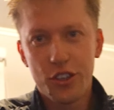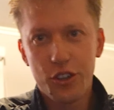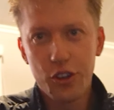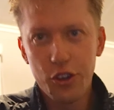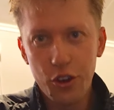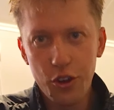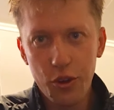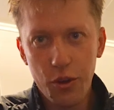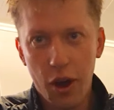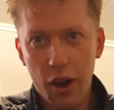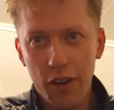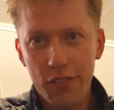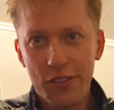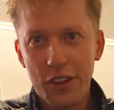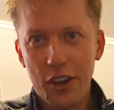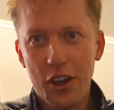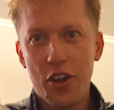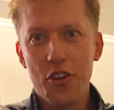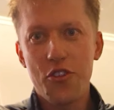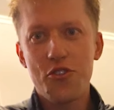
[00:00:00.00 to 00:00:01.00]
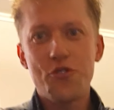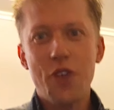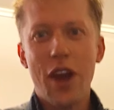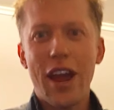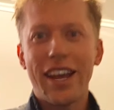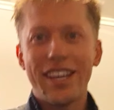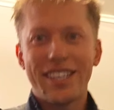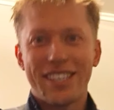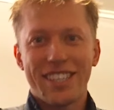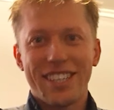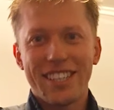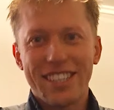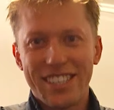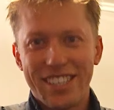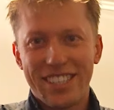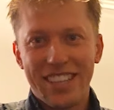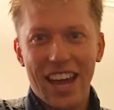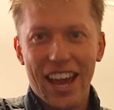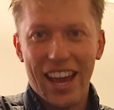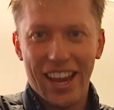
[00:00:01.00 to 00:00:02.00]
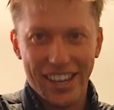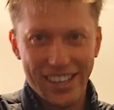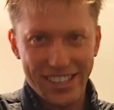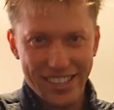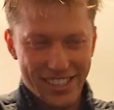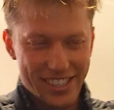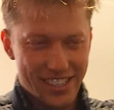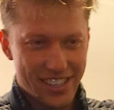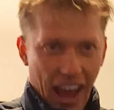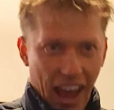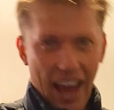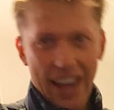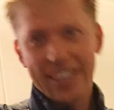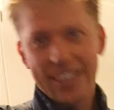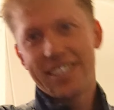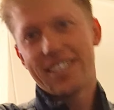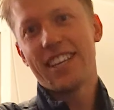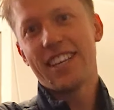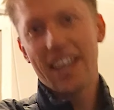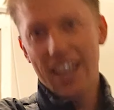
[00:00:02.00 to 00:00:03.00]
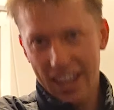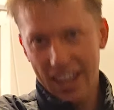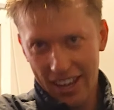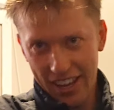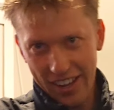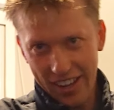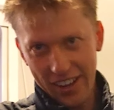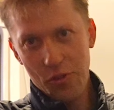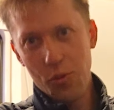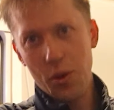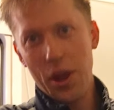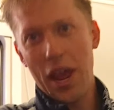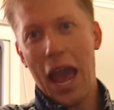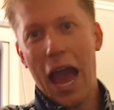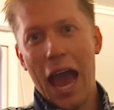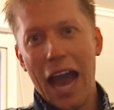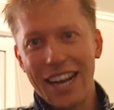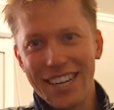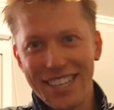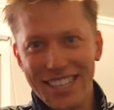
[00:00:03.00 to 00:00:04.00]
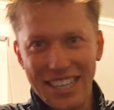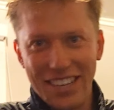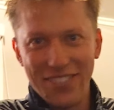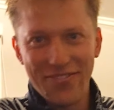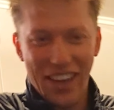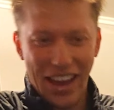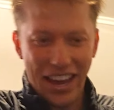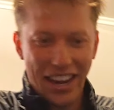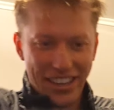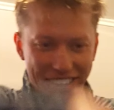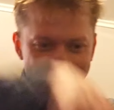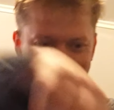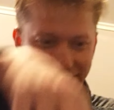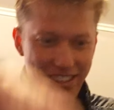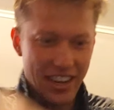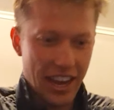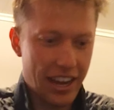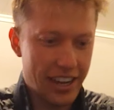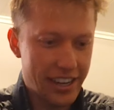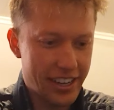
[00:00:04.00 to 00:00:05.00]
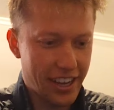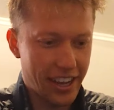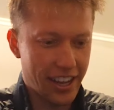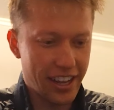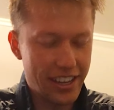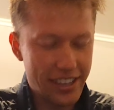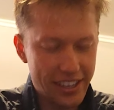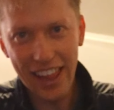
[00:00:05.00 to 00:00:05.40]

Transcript: two of the craziest days at sea, we actually made it to Antarctica.